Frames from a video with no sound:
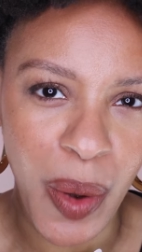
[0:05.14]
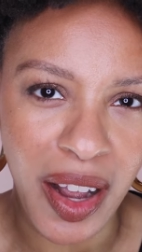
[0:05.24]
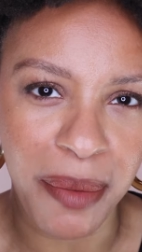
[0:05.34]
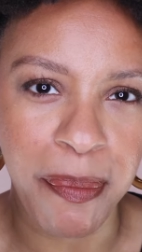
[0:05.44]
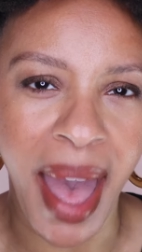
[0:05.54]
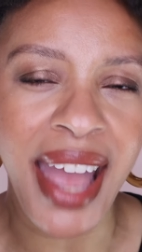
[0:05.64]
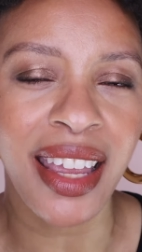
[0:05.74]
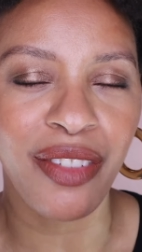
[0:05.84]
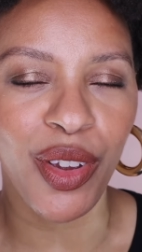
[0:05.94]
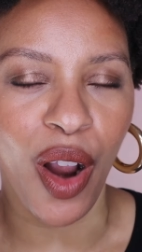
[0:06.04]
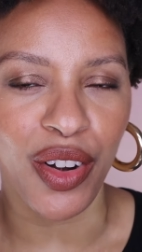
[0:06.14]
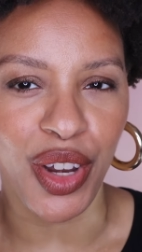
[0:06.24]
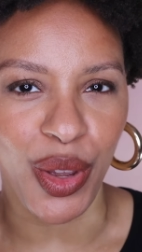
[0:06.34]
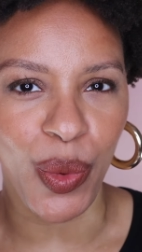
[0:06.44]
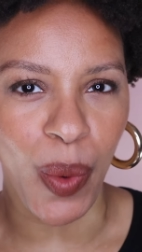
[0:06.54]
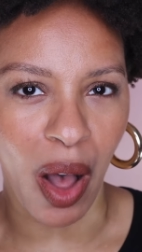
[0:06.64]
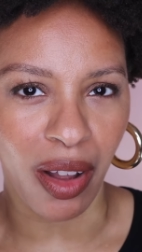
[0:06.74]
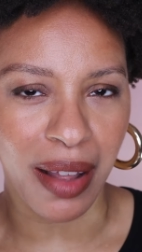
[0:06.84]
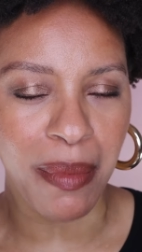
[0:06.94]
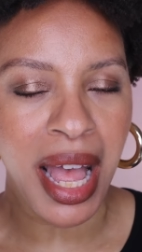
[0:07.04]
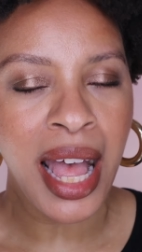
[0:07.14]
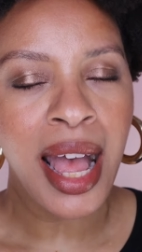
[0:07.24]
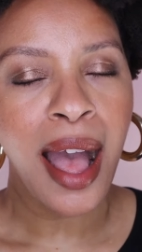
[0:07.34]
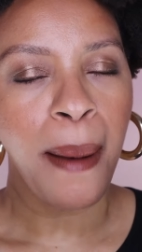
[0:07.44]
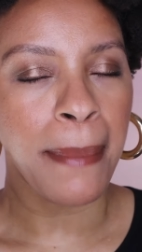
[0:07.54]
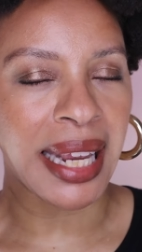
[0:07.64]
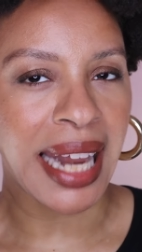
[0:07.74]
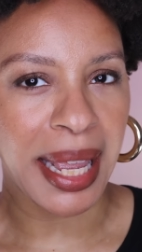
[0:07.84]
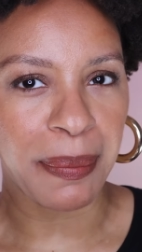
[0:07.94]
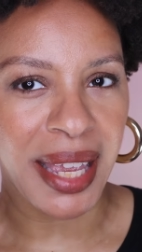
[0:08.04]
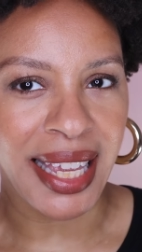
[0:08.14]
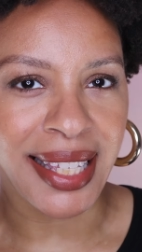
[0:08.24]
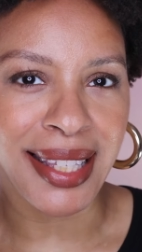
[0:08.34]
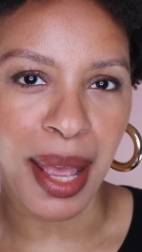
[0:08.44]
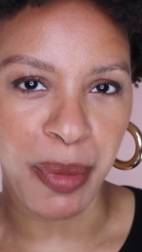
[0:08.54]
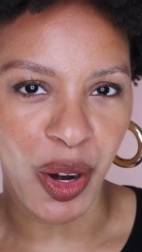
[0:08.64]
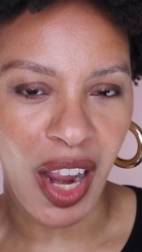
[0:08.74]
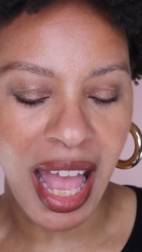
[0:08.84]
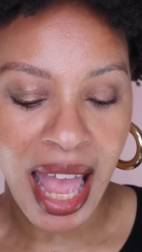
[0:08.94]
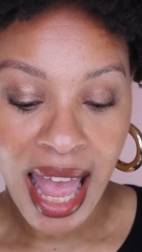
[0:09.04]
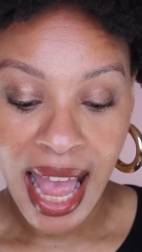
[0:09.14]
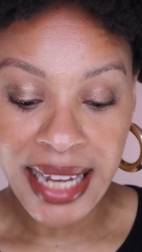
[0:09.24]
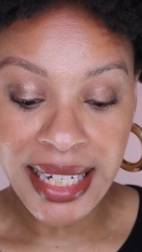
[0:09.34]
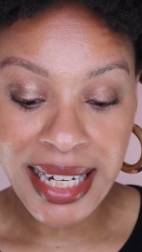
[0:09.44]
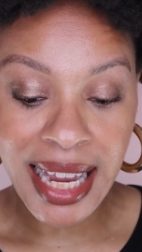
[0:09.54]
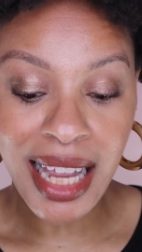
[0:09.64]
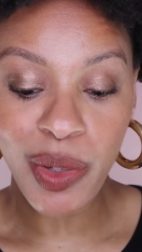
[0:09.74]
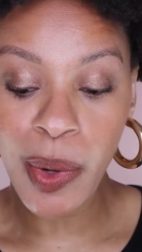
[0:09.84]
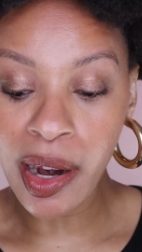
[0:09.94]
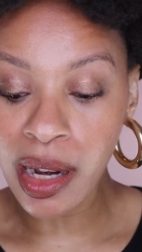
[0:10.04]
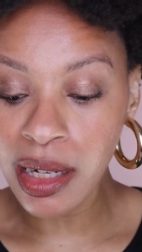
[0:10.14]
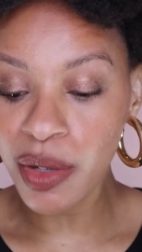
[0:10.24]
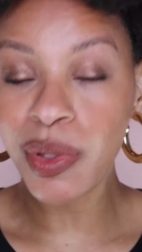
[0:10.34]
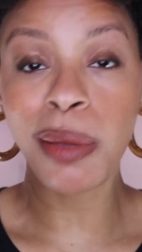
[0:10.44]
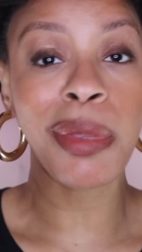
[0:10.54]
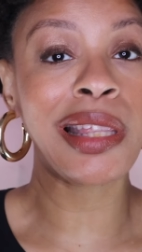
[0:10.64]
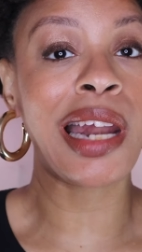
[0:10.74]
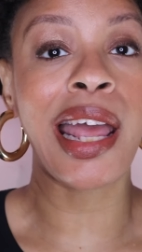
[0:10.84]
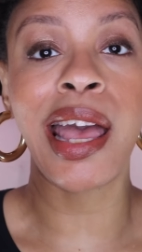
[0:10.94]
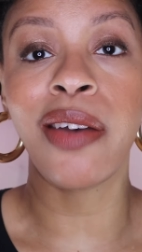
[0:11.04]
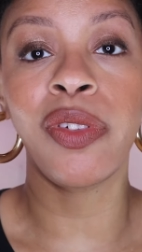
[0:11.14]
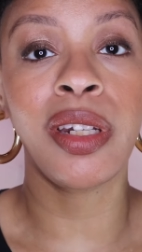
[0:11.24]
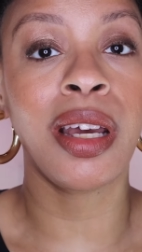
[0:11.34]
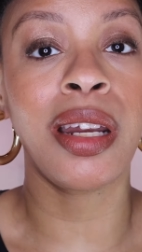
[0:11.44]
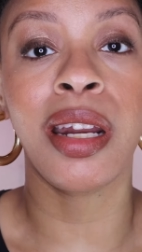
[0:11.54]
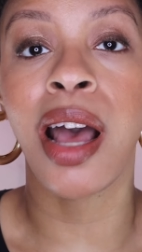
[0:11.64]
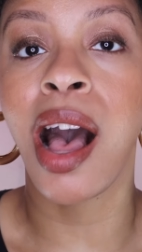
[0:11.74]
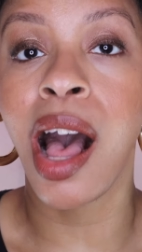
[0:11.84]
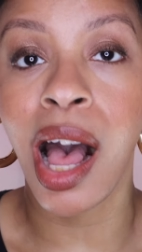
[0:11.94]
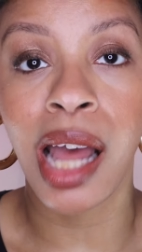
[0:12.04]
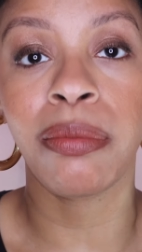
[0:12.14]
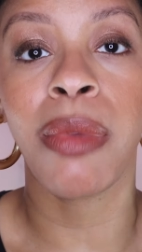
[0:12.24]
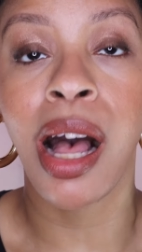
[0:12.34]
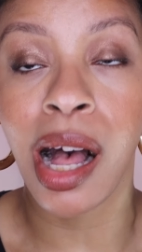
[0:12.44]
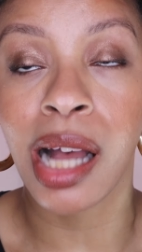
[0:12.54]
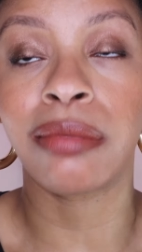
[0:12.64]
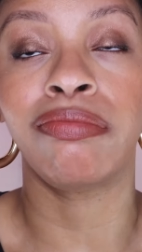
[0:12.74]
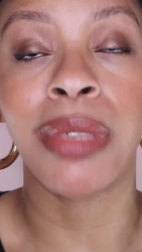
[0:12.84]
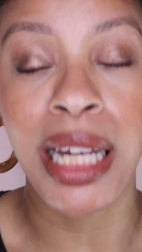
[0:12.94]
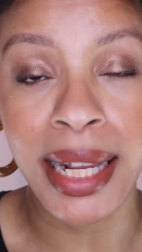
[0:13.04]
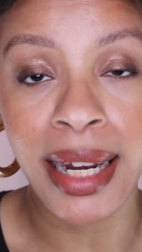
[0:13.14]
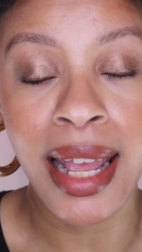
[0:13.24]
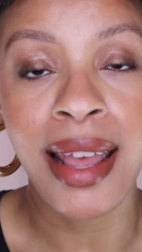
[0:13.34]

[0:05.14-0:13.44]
welcome back. If you are new, welcome. My name is Amira, and today guys we are going to do something that I haven't done in a hot minute,